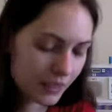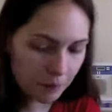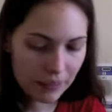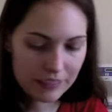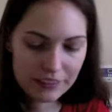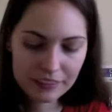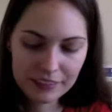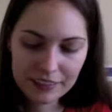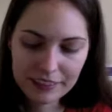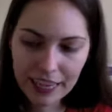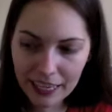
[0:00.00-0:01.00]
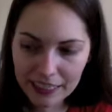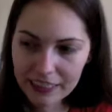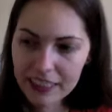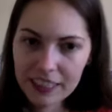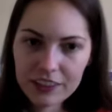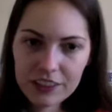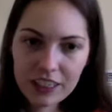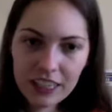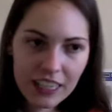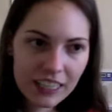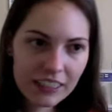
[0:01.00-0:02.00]
Basically that it's
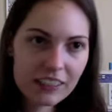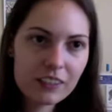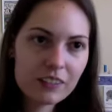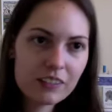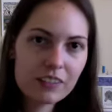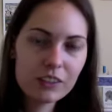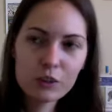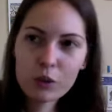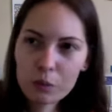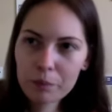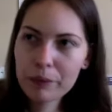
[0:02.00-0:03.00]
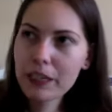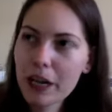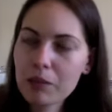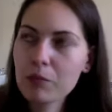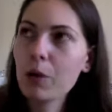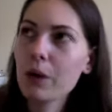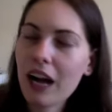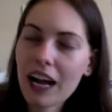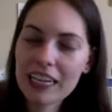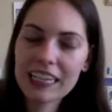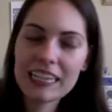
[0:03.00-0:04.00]
not, you don't become
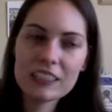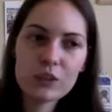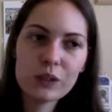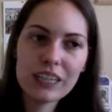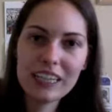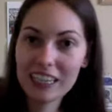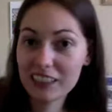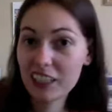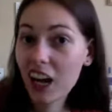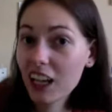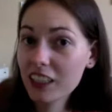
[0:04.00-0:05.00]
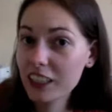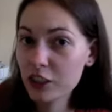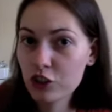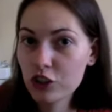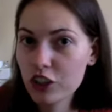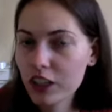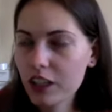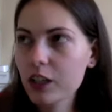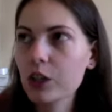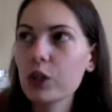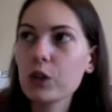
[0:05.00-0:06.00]
Hokage to get acknowledged.
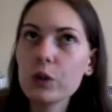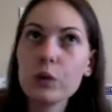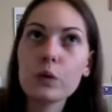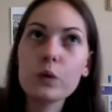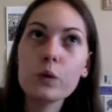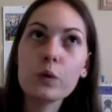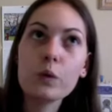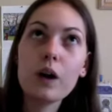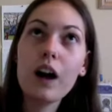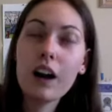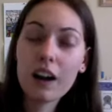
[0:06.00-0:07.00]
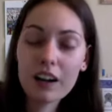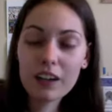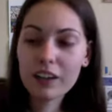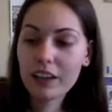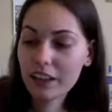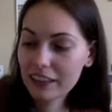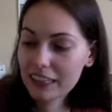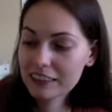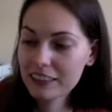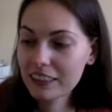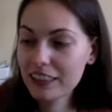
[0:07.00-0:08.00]
You are
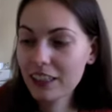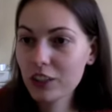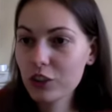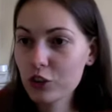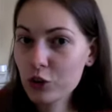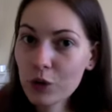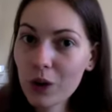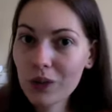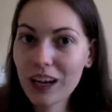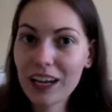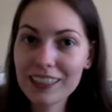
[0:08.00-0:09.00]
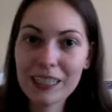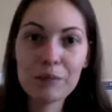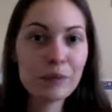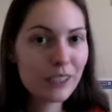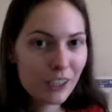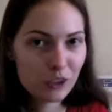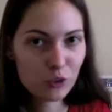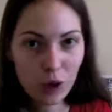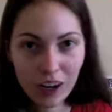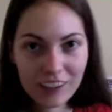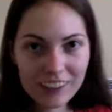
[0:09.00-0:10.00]
elected to Hokage because you
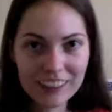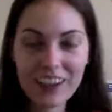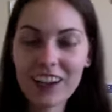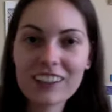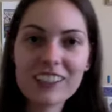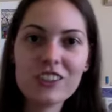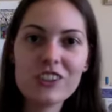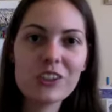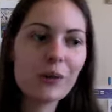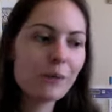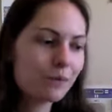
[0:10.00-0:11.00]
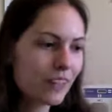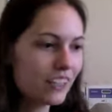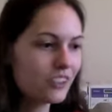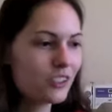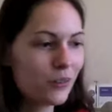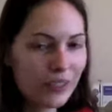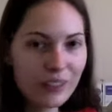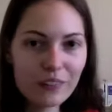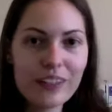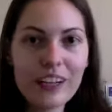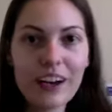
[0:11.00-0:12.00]
are acknowledged. And so here
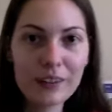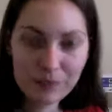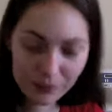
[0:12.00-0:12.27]
we are.